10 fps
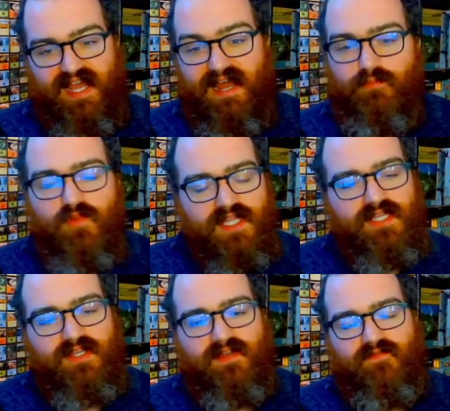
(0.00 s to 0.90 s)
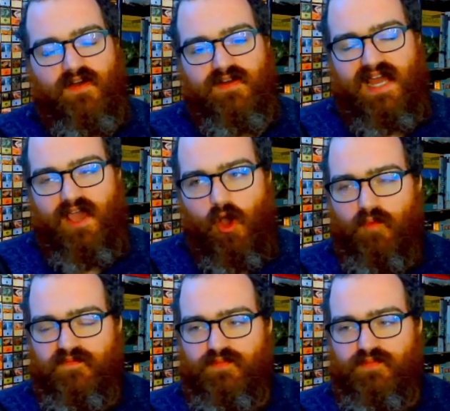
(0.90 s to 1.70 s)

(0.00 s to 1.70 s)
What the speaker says: And I'm really looking forward. I hope